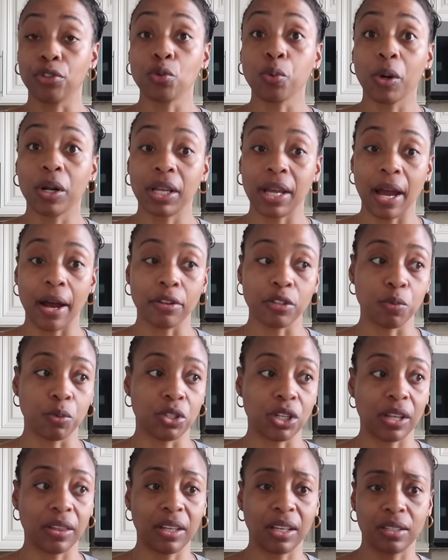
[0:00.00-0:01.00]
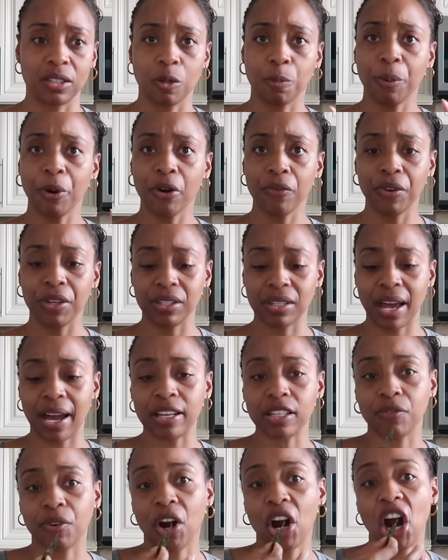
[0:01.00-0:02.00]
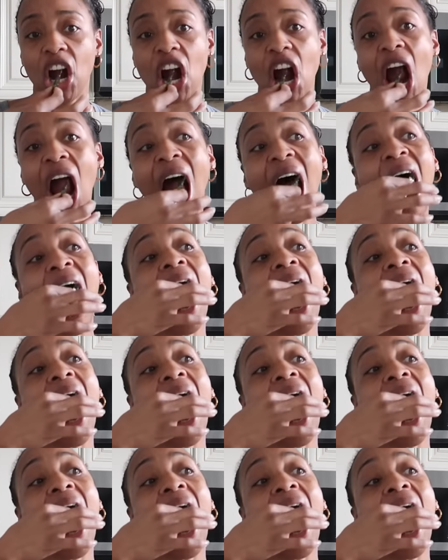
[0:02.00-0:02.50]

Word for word: twenty ounce, which I think is the perfect size for her.